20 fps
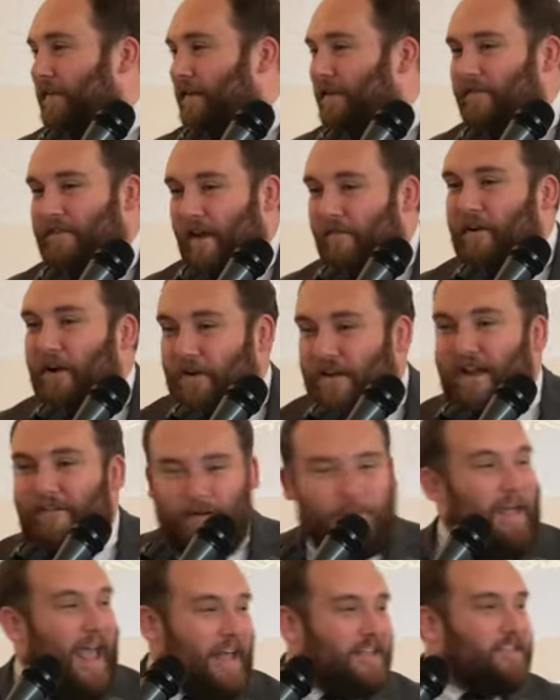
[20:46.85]
You ever
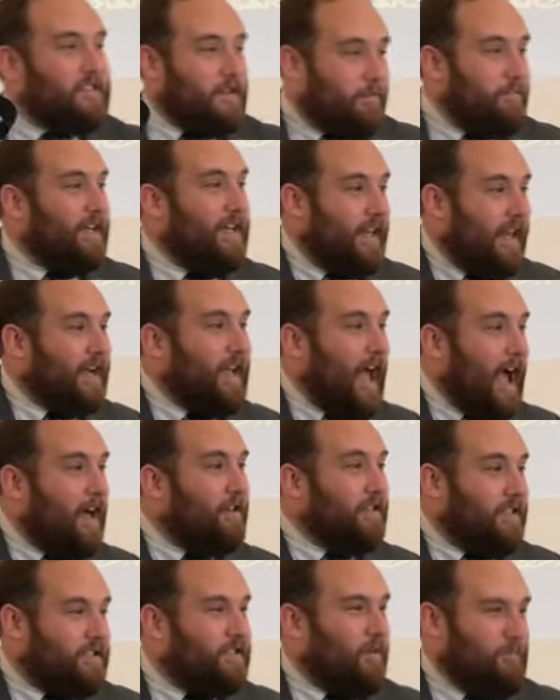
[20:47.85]
met somebody like that?
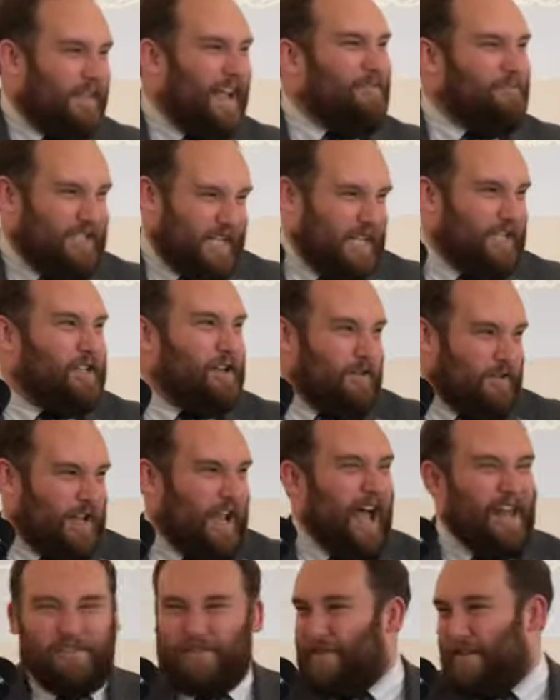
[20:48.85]
It's sometimes easier to
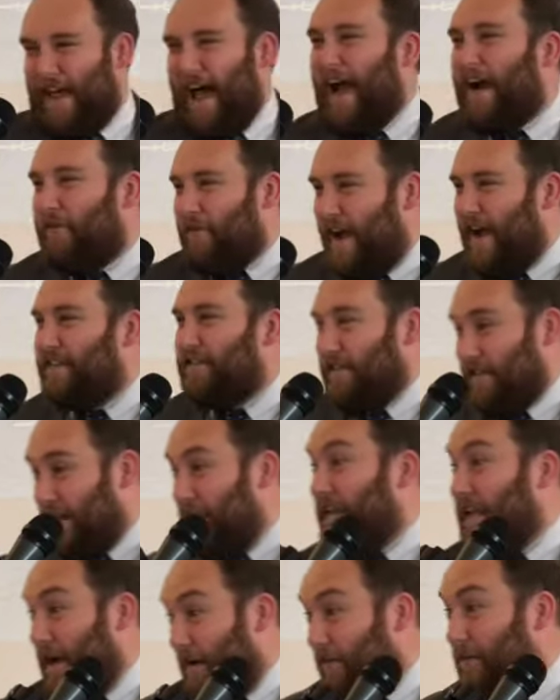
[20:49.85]
answer that question than
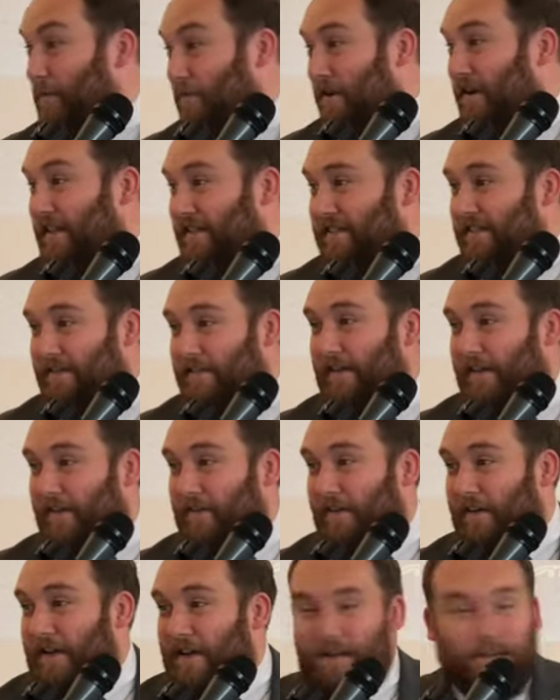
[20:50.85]
the other one, isn't it?
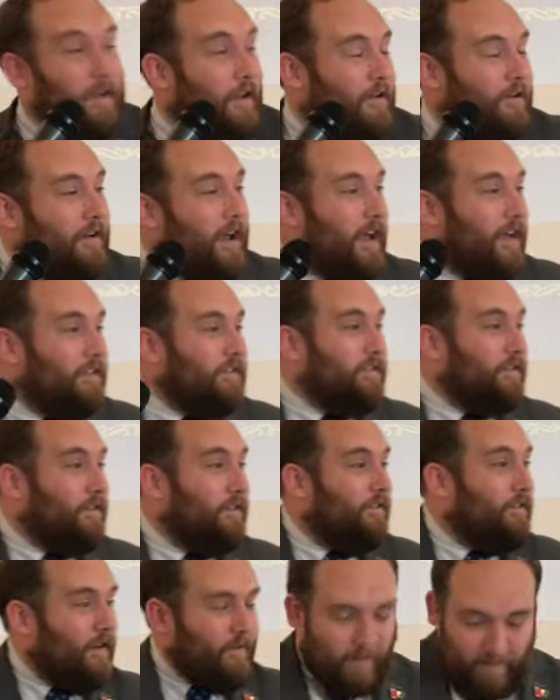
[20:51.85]
Right?
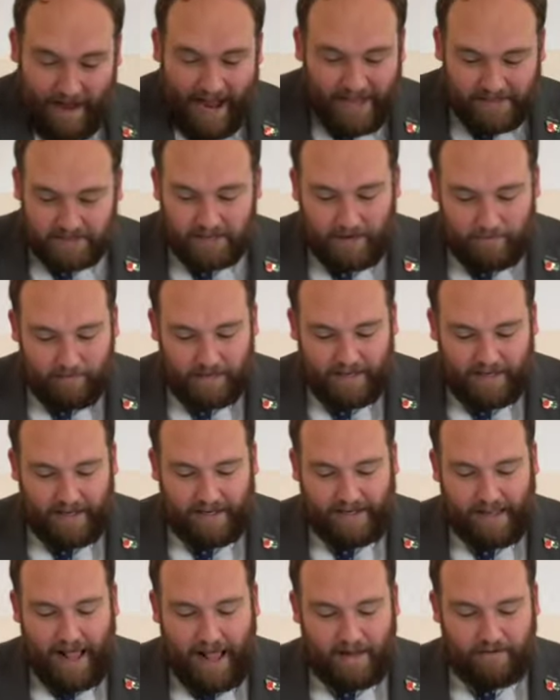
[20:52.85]
You ever met somebody
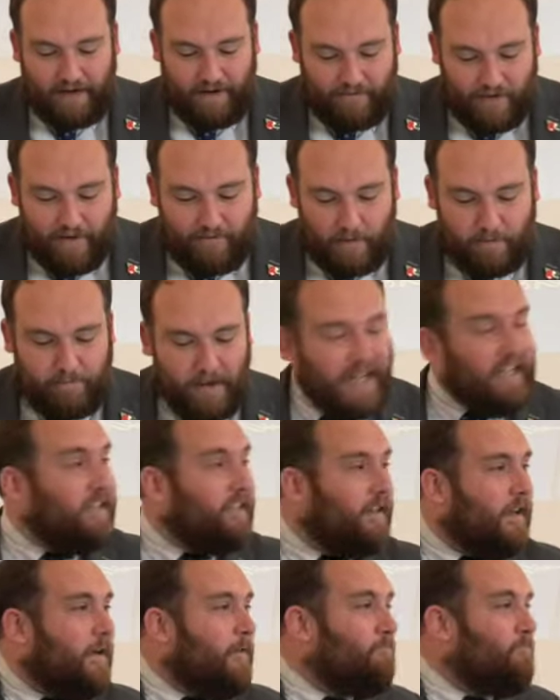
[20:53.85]
like that? Have you ever
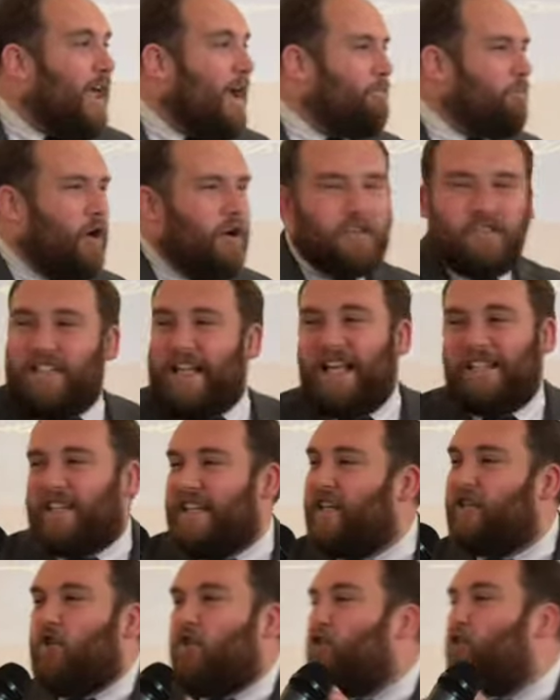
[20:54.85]
been that person? It's
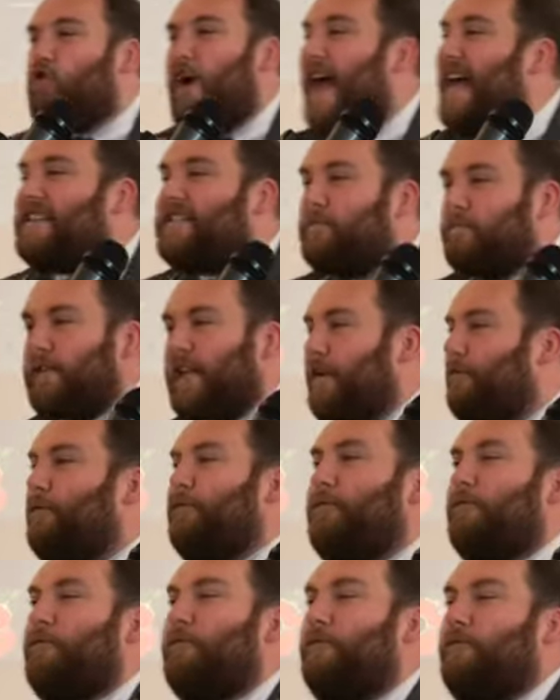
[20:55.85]
incredibly
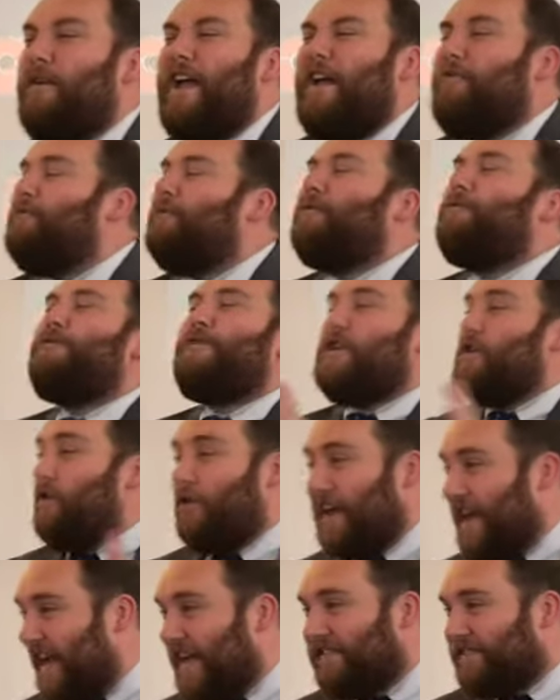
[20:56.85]

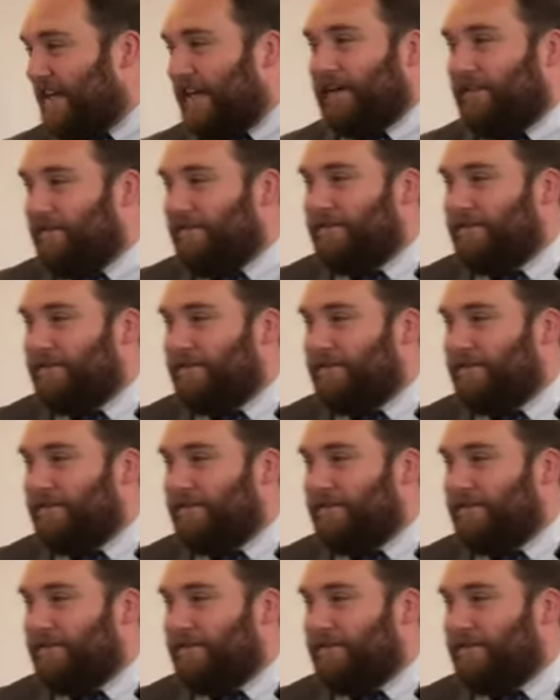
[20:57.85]
infuriating.